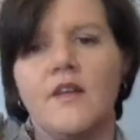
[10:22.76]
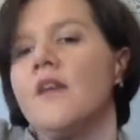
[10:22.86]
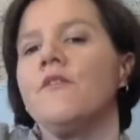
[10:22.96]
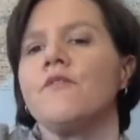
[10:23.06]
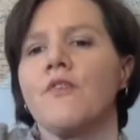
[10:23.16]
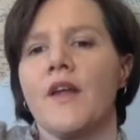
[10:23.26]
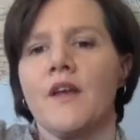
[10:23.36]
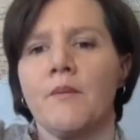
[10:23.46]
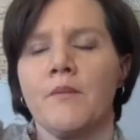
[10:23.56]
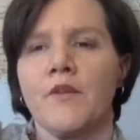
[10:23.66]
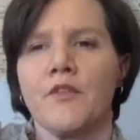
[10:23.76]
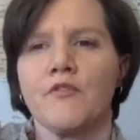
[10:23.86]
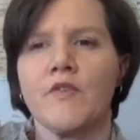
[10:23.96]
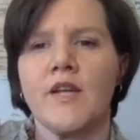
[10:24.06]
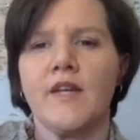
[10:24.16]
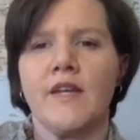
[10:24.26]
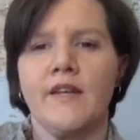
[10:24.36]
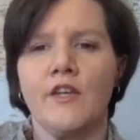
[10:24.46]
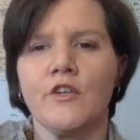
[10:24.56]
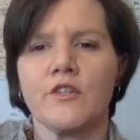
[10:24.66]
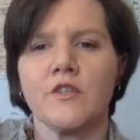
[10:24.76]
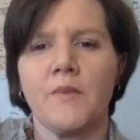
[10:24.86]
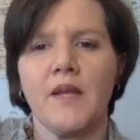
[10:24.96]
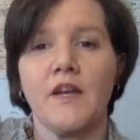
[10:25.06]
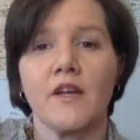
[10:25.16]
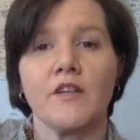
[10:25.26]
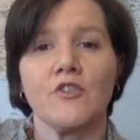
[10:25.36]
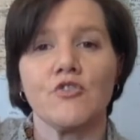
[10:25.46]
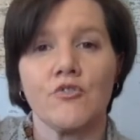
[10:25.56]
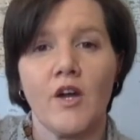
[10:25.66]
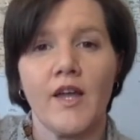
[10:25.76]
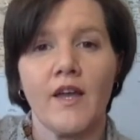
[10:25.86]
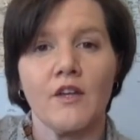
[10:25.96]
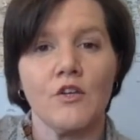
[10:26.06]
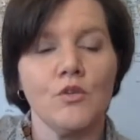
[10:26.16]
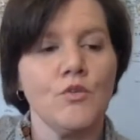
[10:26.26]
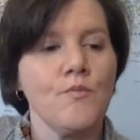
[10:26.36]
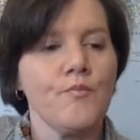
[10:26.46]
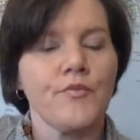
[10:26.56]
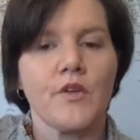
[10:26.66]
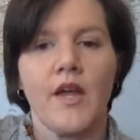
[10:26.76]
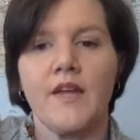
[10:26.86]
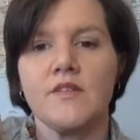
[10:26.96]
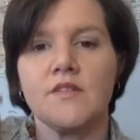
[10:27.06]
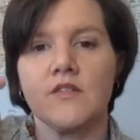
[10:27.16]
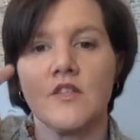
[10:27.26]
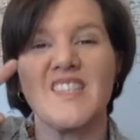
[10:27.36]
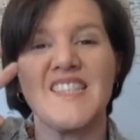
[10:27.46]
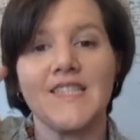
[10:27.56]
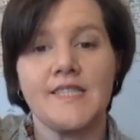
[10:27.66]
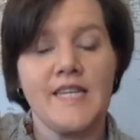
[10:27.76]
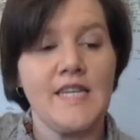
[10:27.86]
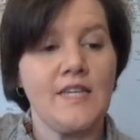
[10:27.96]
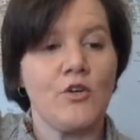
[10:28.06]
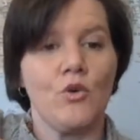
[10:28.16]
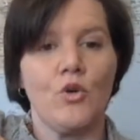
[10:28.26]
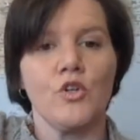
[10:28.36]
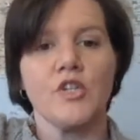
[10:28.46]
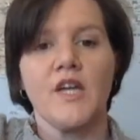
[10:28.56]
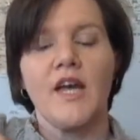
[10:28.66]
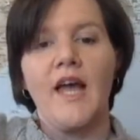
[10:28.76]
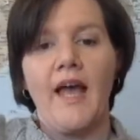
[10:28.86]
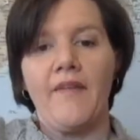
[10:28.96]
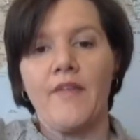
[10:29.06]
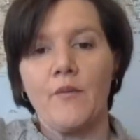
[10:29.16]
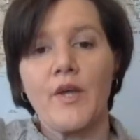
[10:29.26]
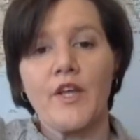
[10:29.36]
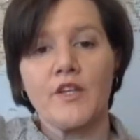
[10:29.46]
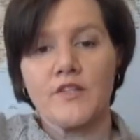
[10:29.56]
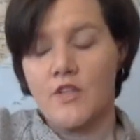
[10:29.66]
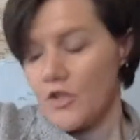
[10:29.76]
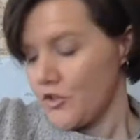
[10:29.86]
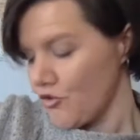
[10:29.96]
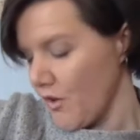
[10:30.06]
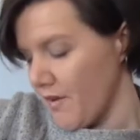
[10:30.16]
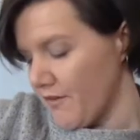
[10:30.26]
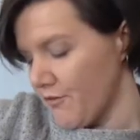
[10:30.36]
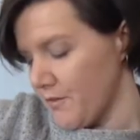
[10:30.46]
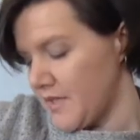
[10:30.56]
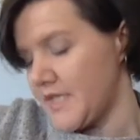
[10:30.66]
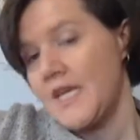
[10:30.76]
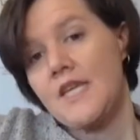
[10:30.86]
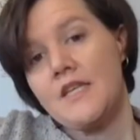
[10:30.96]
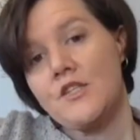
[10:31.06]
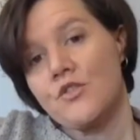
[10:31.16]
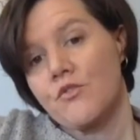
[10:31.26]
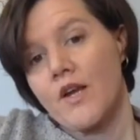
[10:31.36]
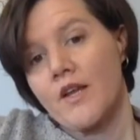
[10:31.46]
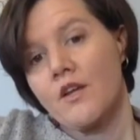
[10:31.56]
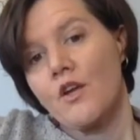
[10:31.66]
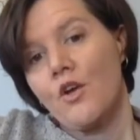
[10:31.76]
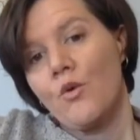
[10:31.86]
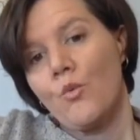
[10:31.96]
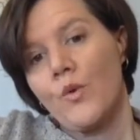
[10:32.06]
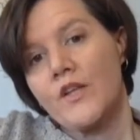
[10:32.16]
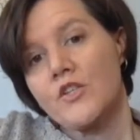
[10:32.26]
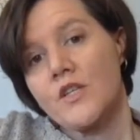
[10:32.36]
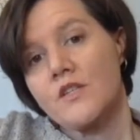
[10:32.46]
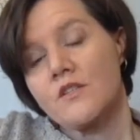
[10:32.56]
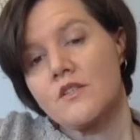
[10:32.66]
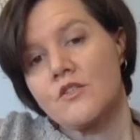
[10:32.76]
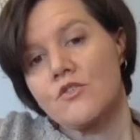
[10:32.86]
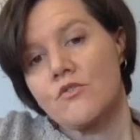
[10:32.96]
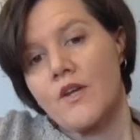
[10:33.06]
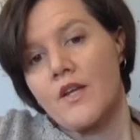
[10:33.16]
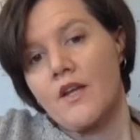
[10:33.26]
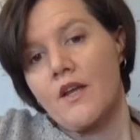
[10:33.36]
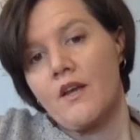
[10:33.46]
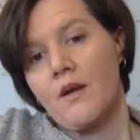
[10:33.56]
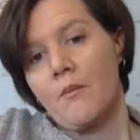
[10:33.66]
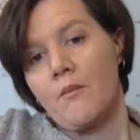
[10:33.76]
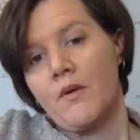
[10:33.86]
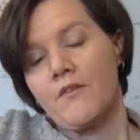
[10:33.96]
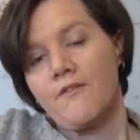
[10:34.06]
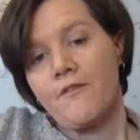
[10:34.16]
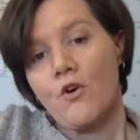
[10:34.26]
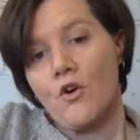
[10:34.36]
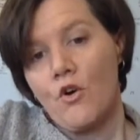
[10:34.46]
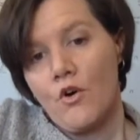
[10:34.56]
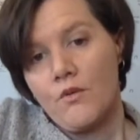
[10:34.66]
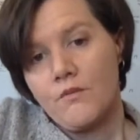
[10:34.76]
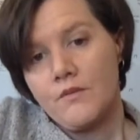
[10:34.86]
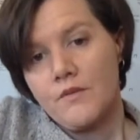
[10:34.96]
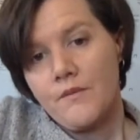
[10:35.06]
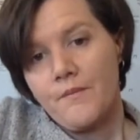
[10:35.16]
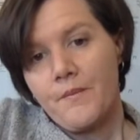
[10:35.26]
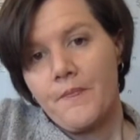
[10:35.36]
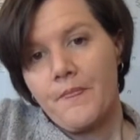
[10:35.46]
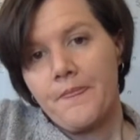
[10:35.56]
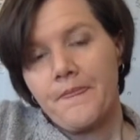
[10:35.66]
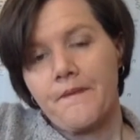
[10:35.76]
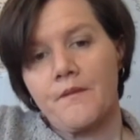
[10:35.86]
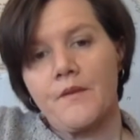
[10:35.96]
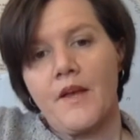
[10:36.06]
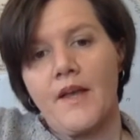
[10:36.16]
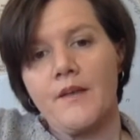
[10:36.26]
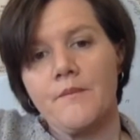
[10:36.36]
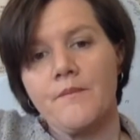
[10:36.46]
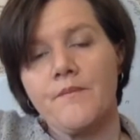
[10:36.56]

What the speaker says: in fret number 3. It looks a bit like a triangle. Okay, this is D chord, and then we're going to start strumming from D string, which is string number 4. Okay,